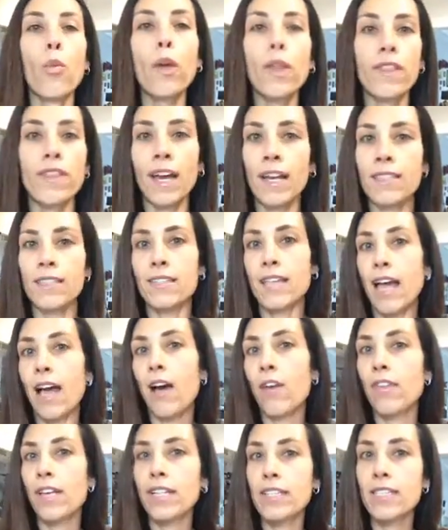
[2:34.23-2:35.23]
that's
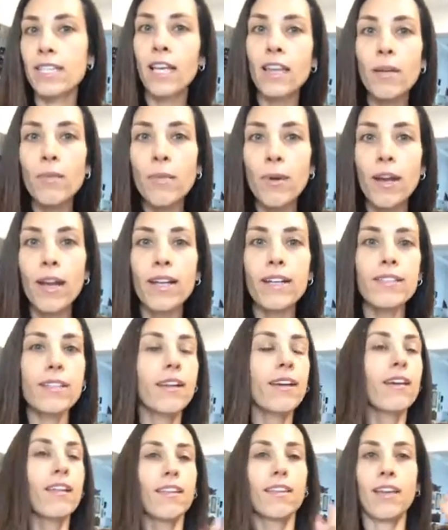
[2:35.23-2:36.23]
how they celebrate,
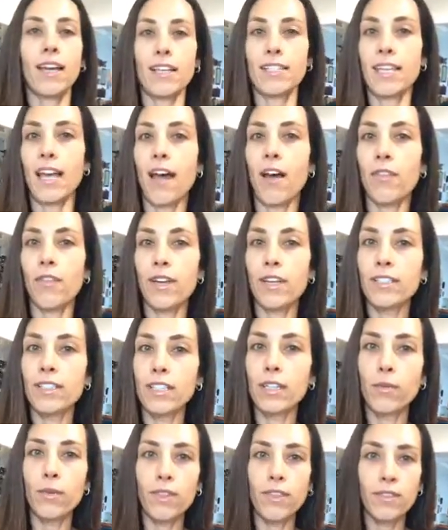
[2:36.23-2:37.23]
that's how they
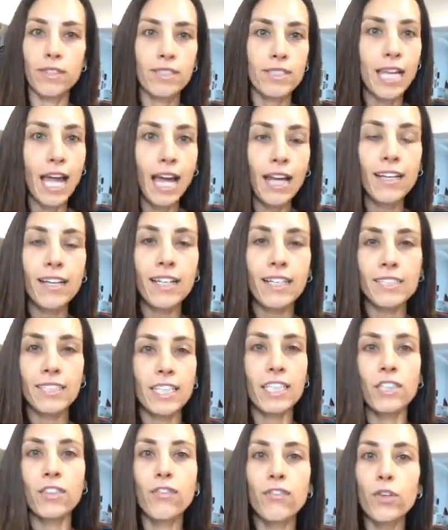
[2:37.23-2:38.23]
deal with the sadness.
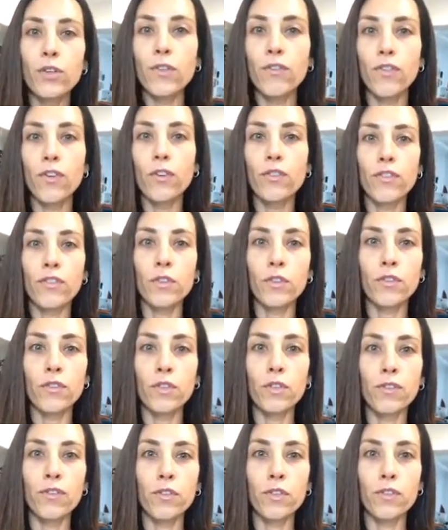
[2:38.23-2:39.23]
It's food, food, food,
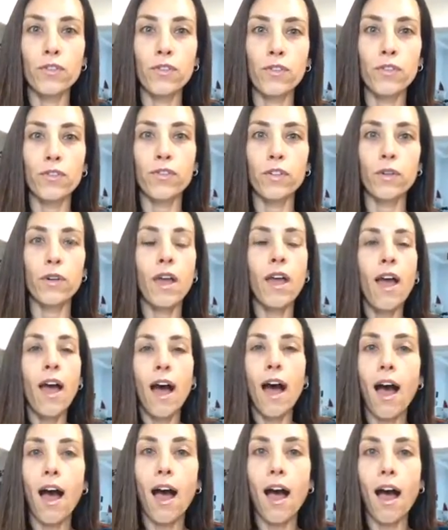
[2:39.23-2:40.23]
food, food, food, food.
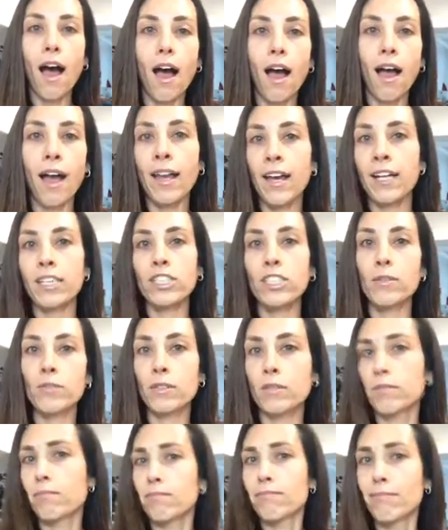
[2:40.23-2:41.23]
I actually
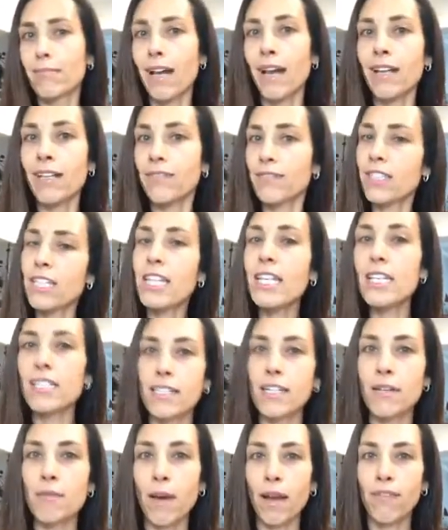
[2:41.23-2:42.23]
was kind of teased
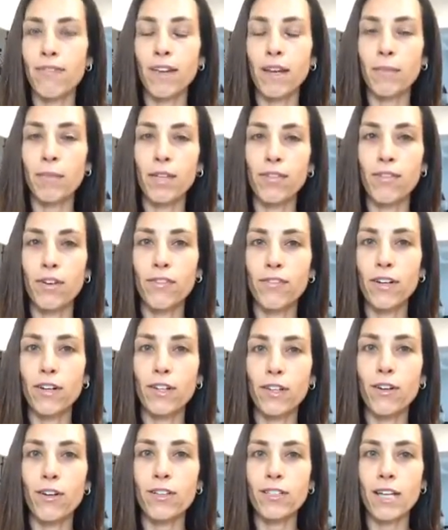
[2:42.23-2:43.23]
in my family for a very
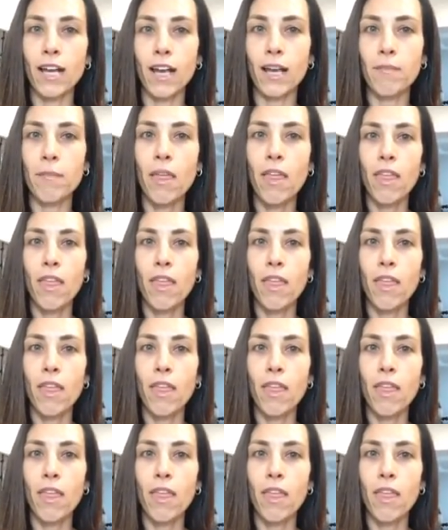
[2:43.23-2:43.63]
long time